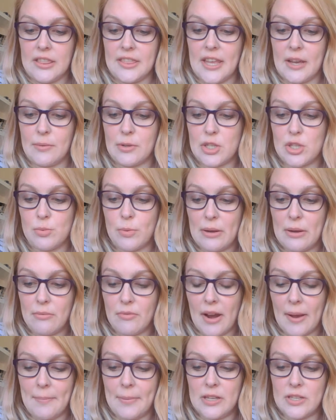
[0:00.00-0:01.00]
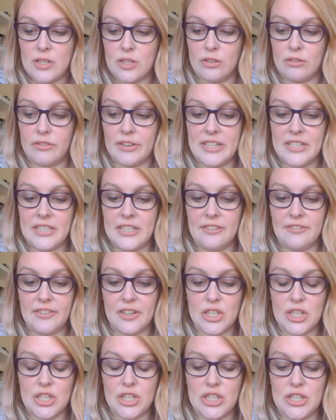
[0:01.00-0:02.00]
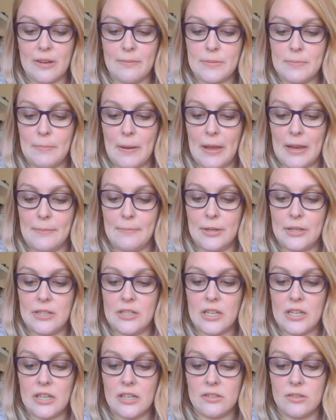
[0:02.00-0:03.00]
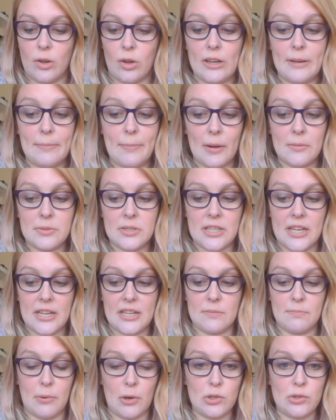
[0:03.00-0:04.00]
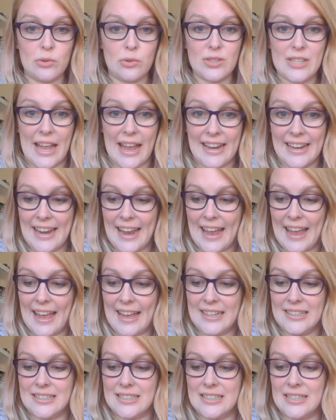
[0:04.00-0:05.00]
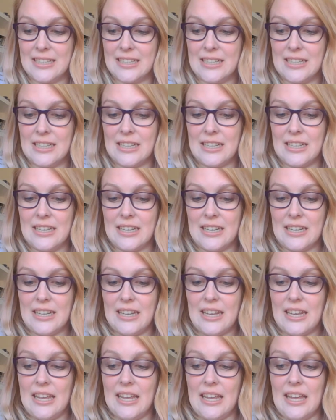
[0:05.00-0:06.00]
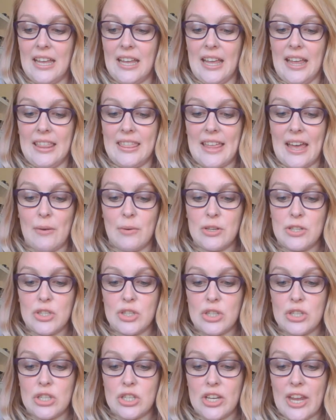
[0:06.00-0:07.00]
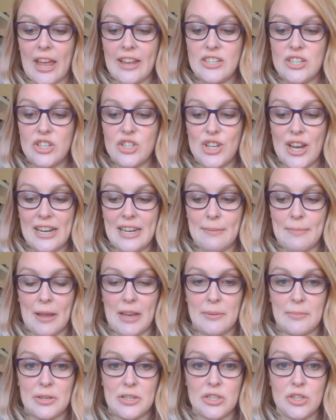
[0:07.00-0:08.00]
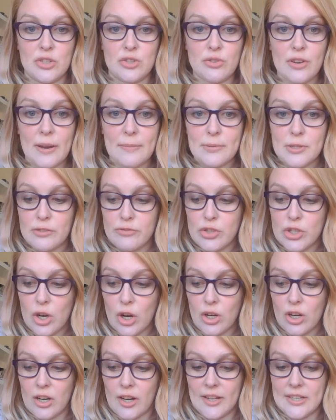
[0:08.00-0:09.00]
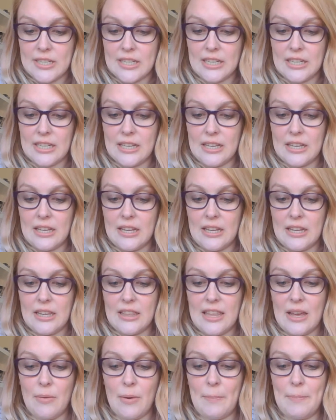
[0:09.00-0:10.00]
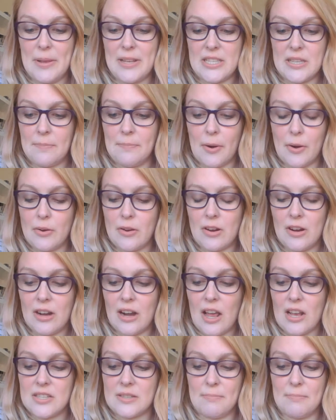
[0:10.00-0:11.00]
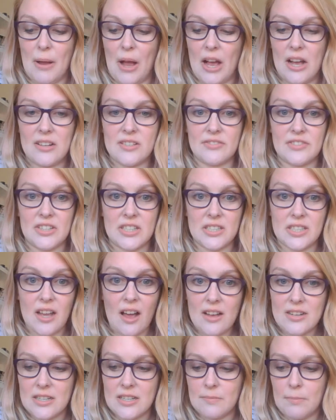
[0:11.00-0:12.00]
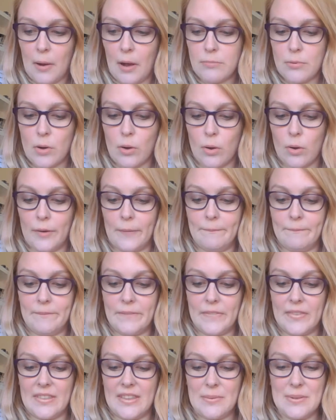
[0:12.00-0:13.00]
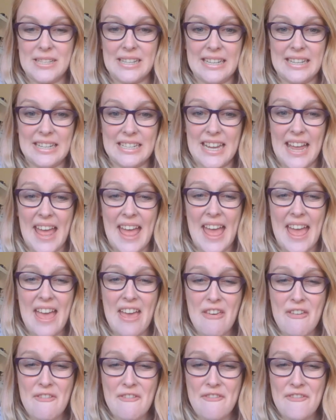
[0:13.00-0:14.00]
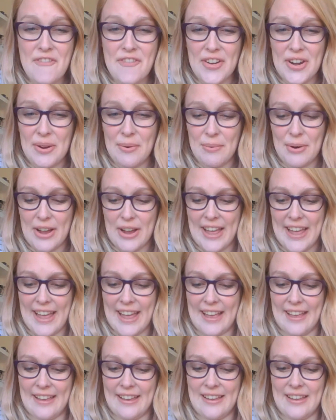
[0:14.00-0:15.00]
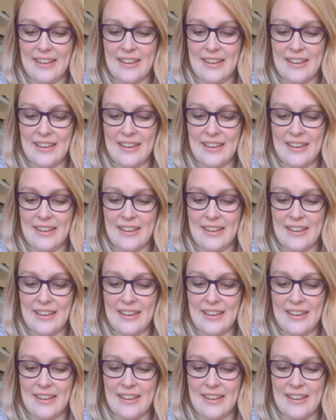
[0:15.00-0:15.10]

There were sweet wrappers, greasy fish and chip papers, lollipop sticks, bottles and cans. There were scattered jelly babies and drips of chocolate. There were bits of broken glass and piles of discarded popcorn. There was litter everywhere.